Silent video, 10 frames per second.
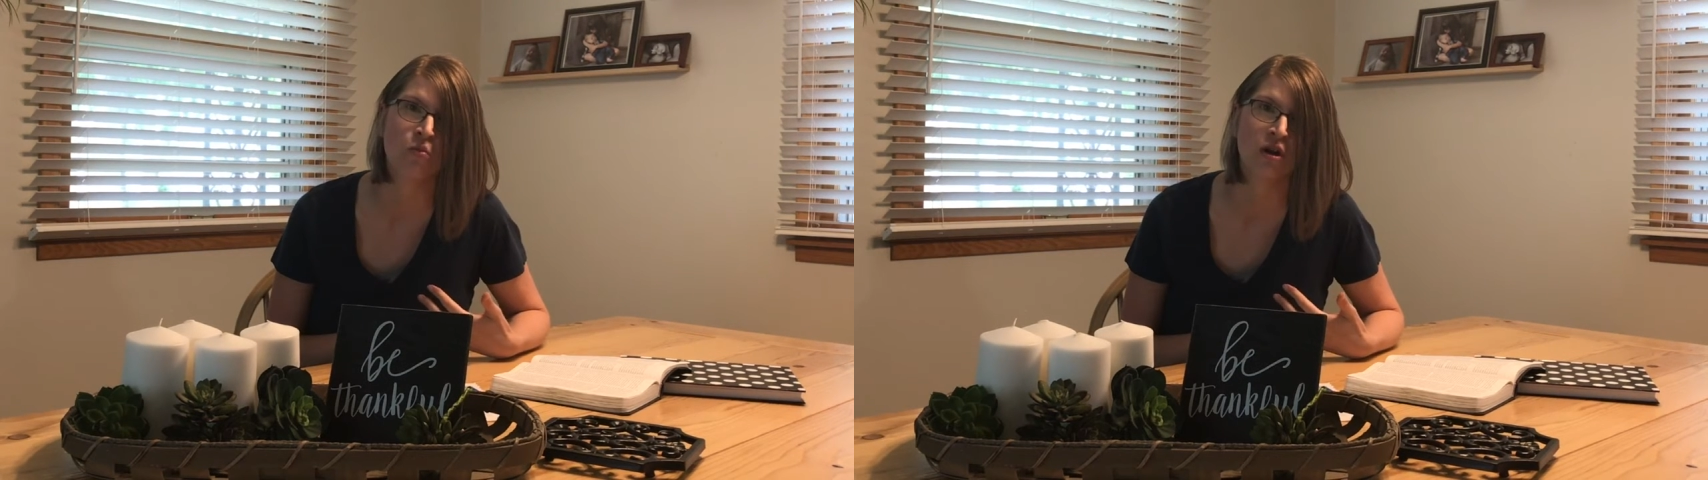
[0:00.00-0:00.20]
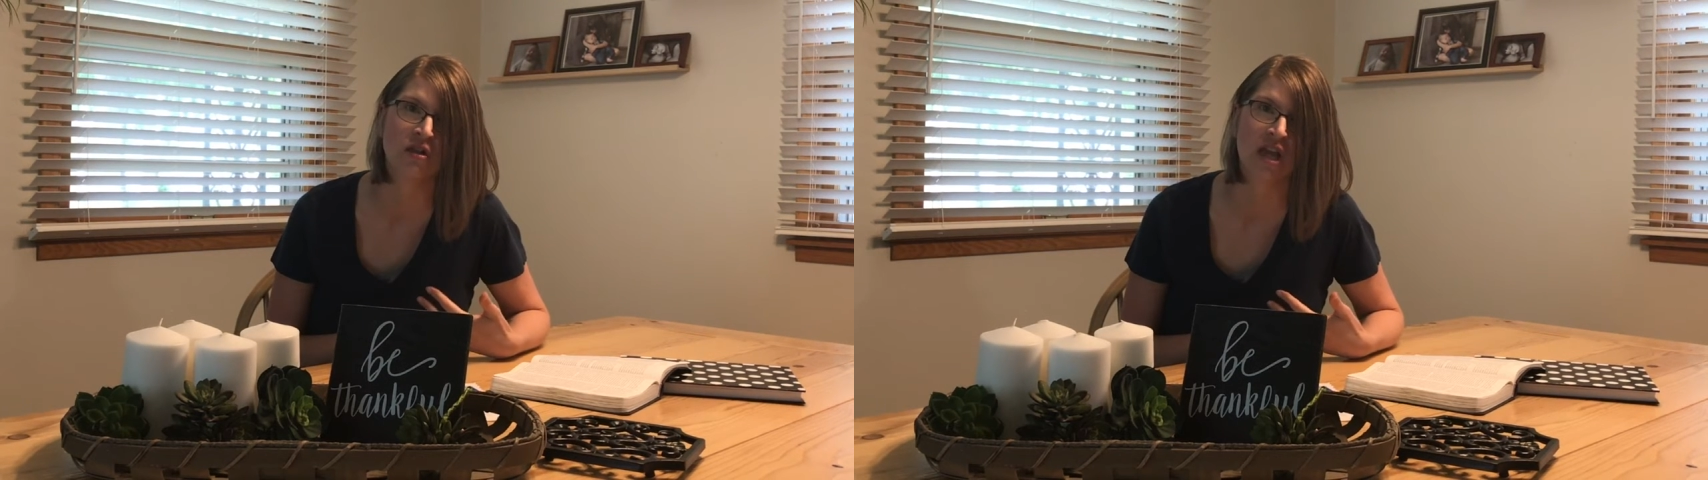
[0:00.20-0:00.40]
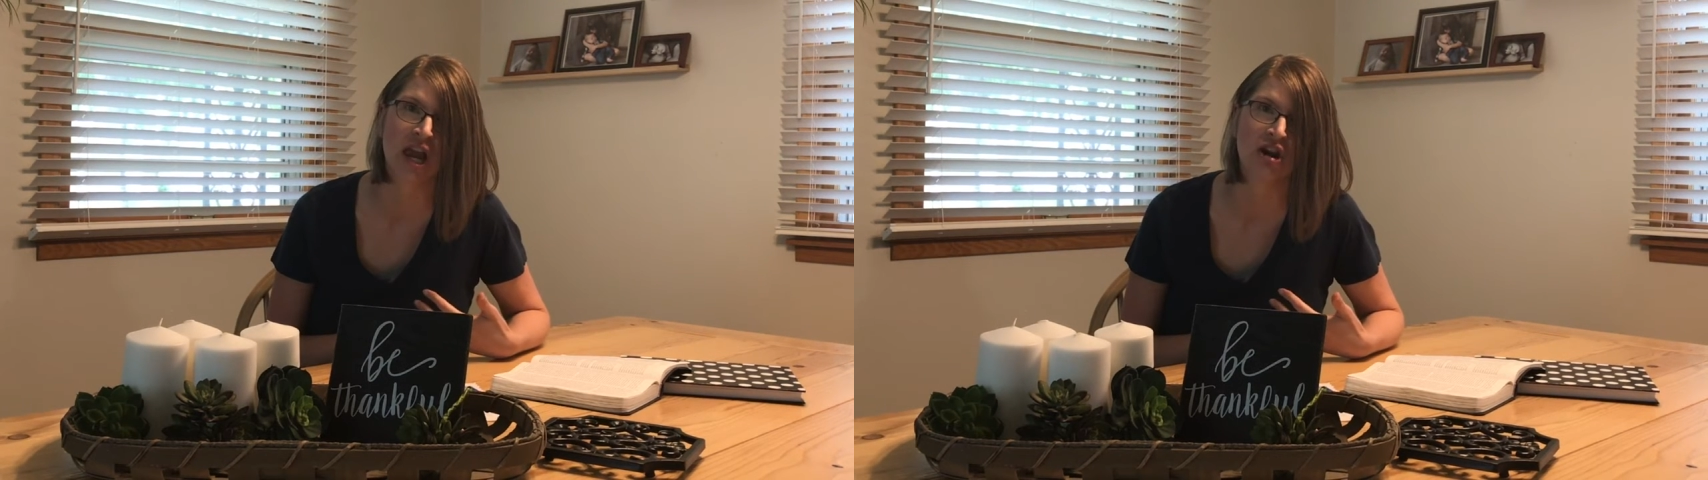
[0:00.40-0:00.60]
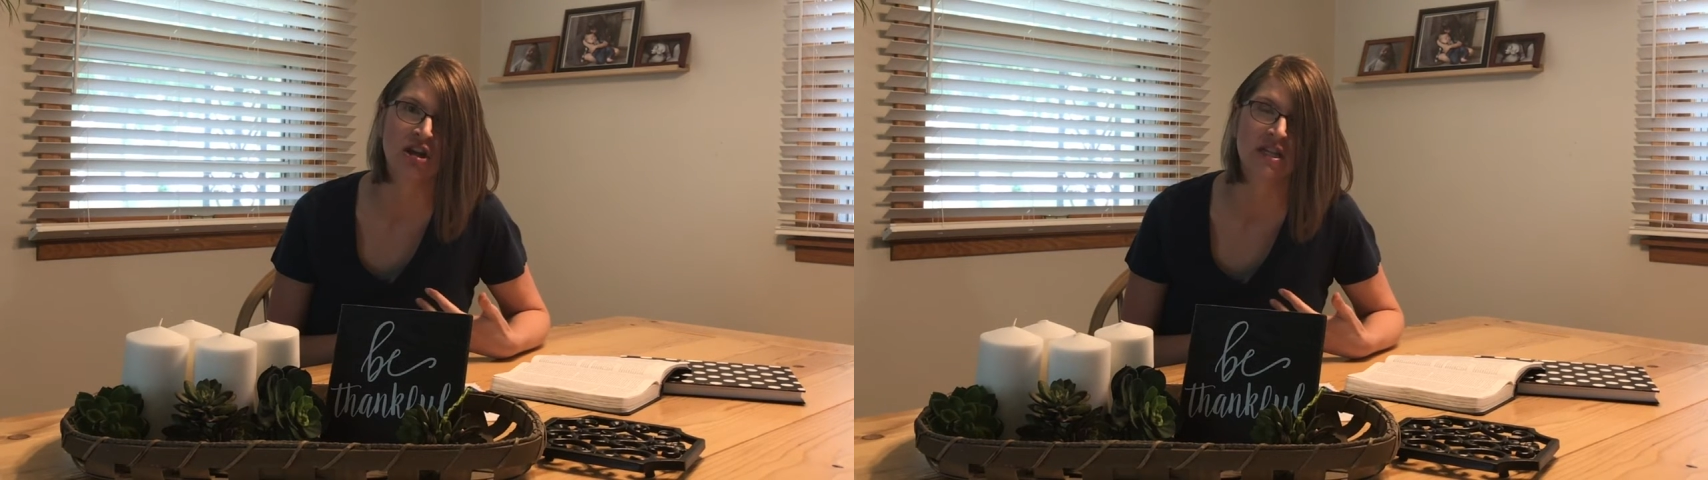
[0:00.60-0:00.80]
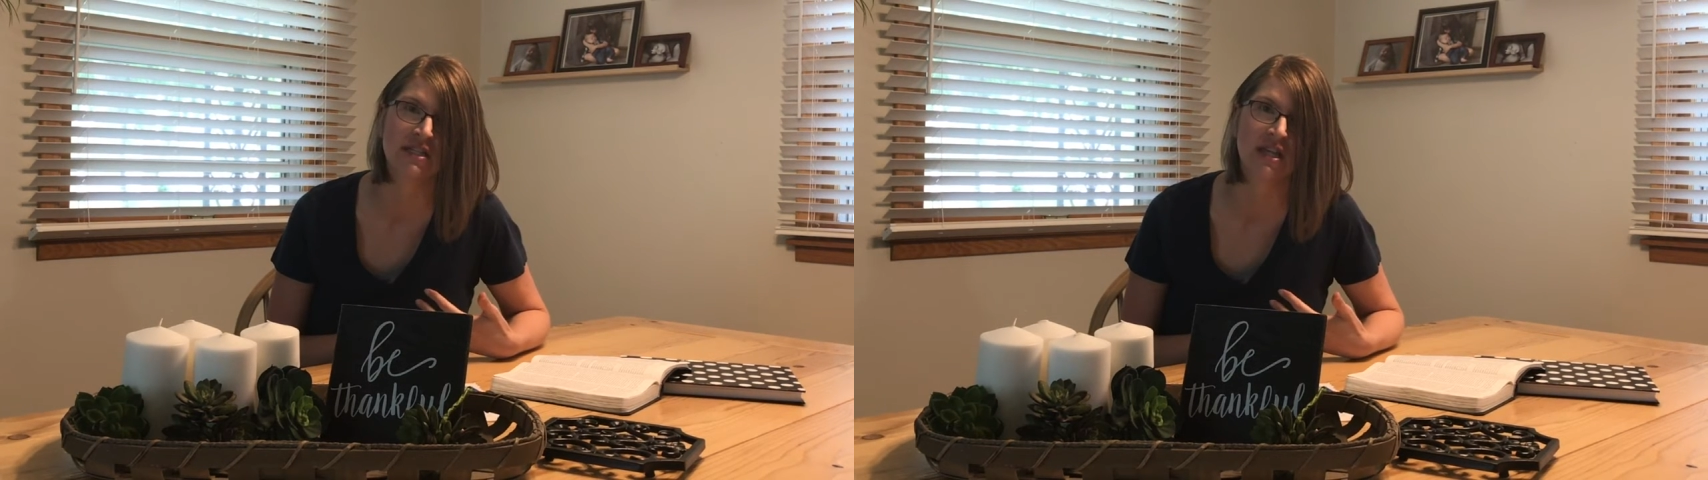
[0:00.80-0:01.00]
What are the
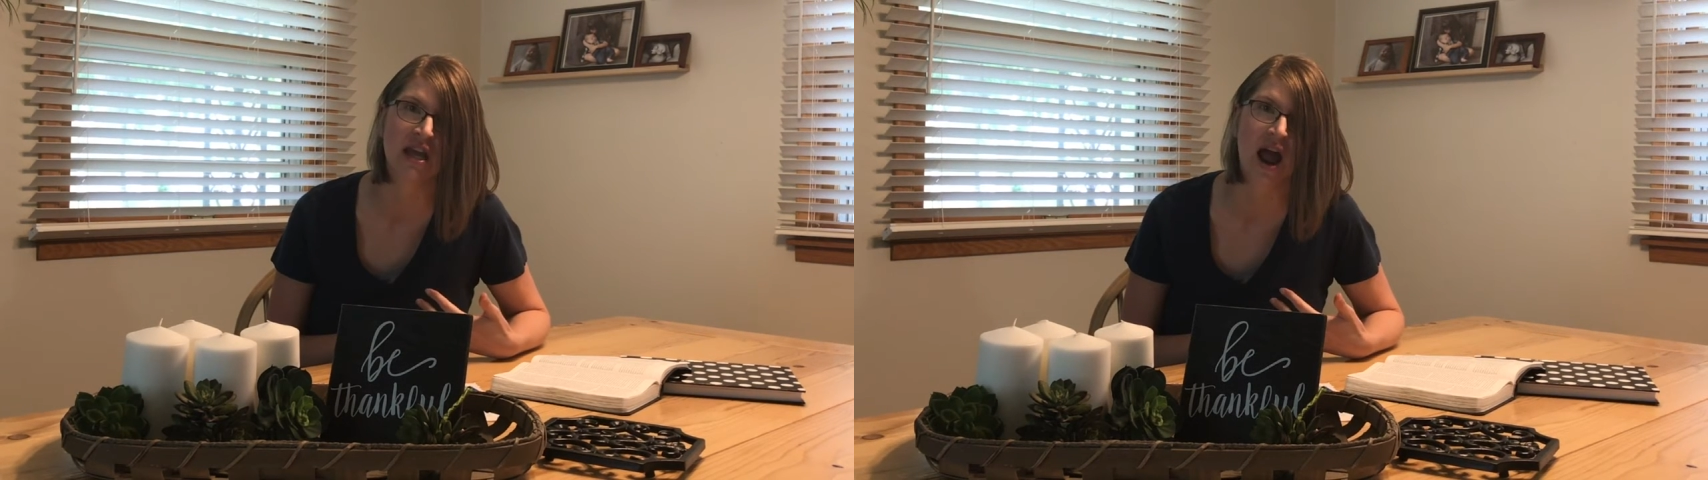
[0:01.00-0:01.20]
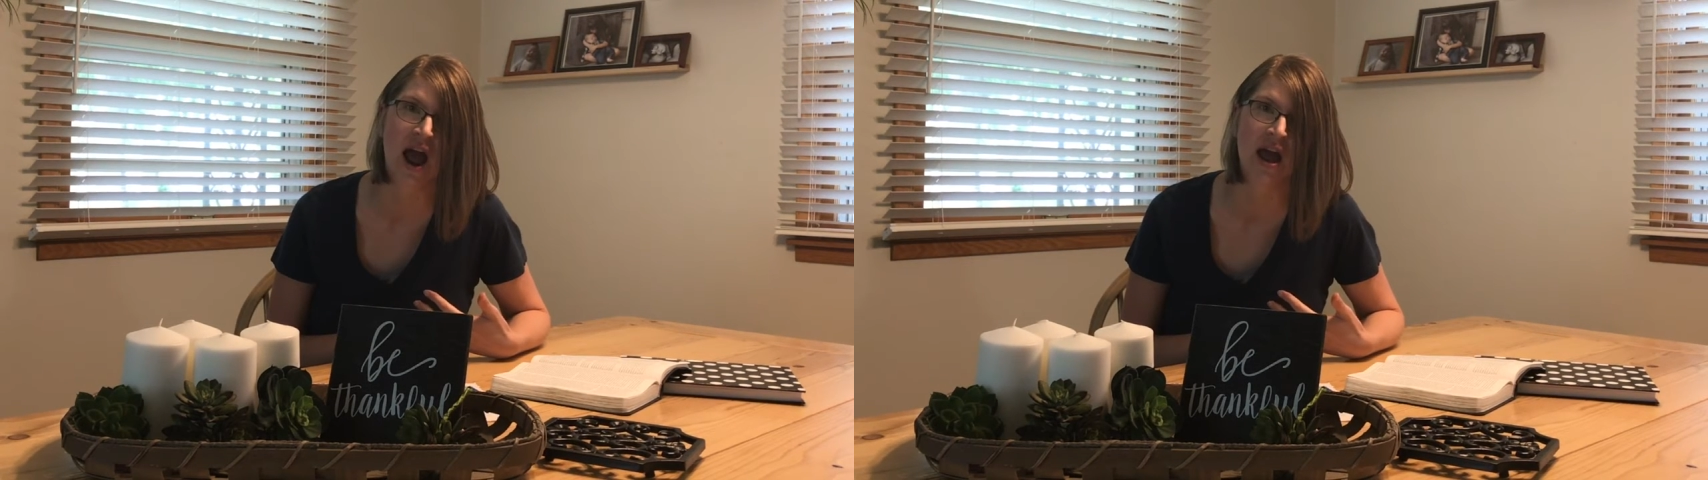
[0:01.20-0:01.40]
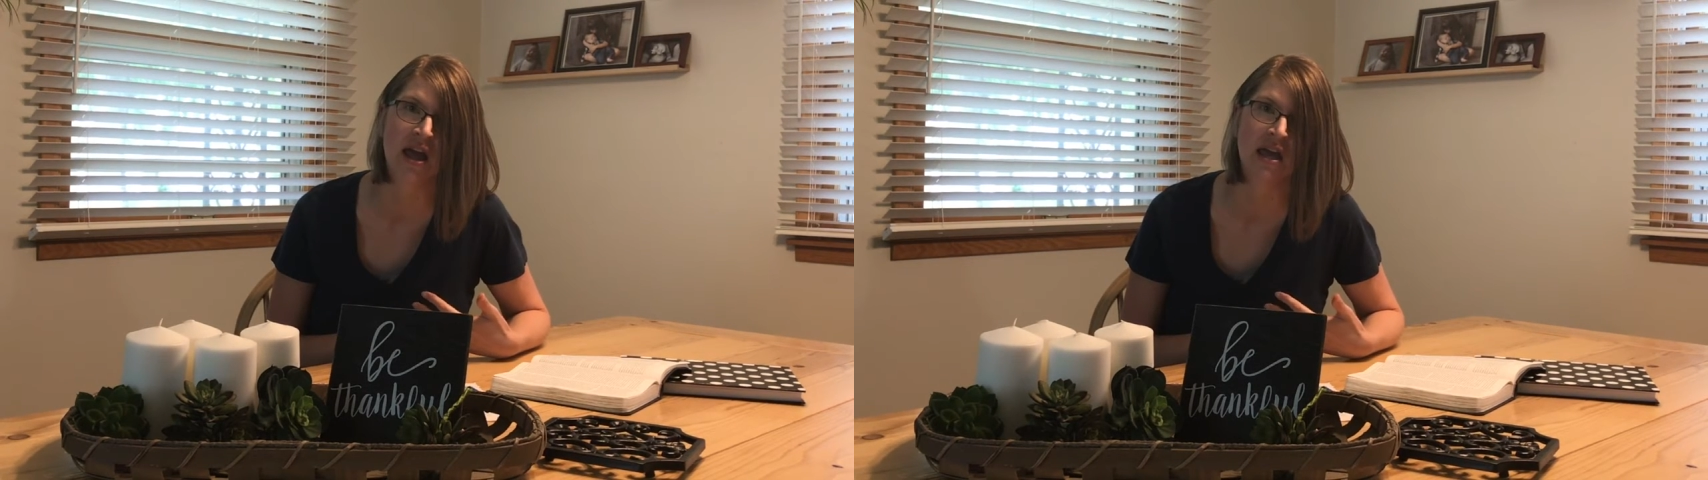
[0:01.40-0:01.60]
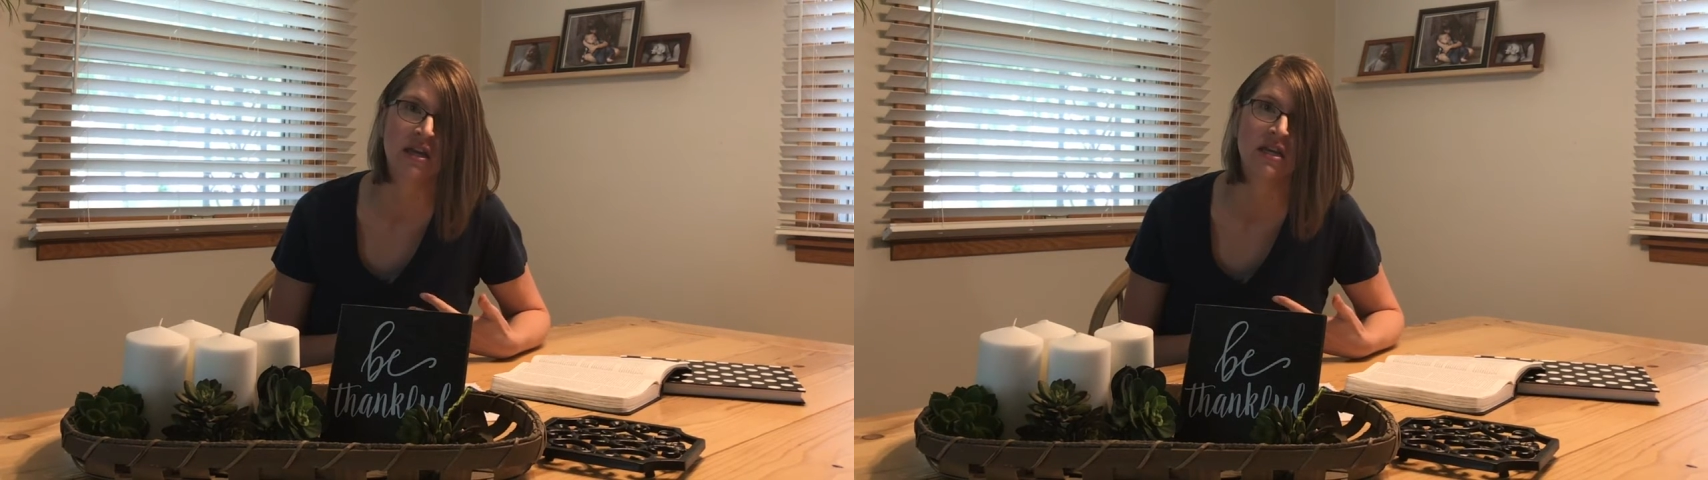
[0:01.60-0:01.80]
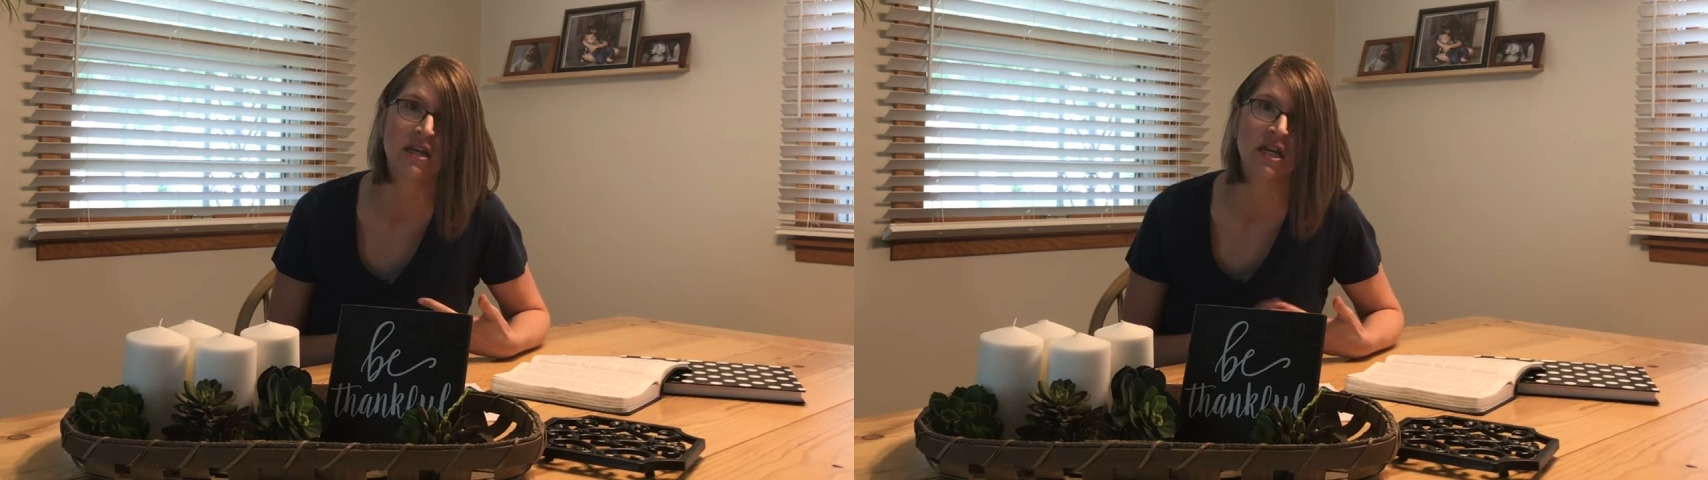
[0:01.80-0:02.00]
areas that I